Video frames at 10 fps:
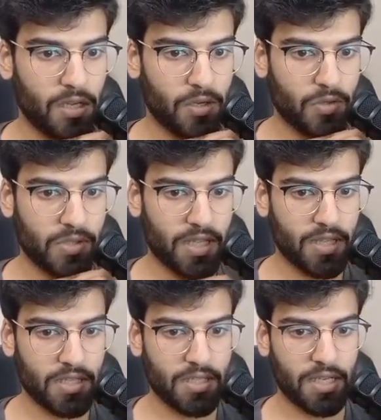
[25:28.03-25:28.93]
to send
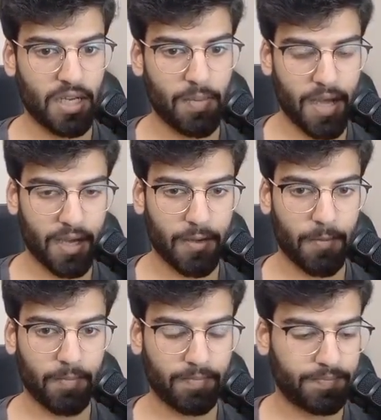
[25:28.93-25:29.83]
this data back
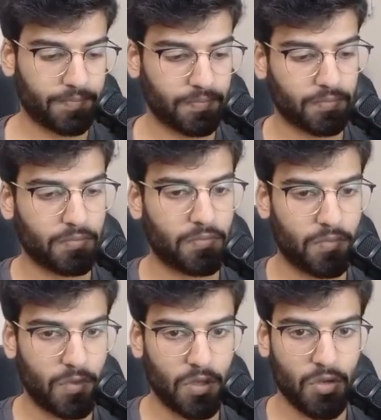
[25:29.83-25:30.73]

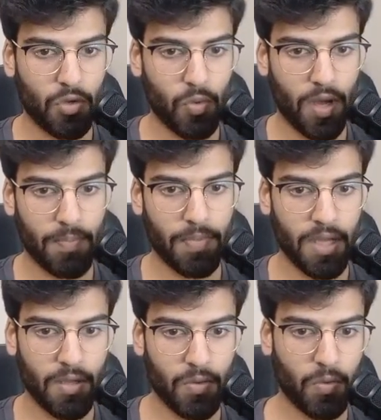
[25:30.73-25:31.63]
to
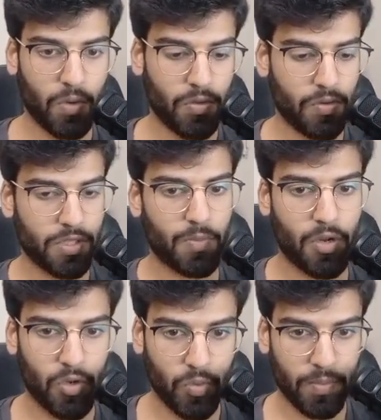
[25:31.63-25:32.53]
Vapi with a
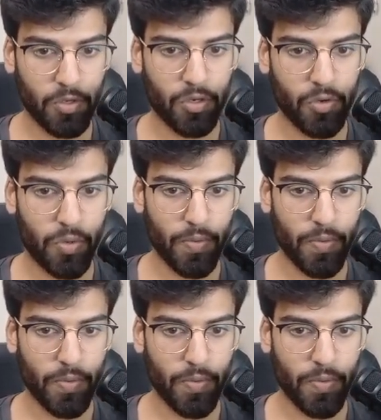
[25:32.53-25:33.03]
respond to webhook node.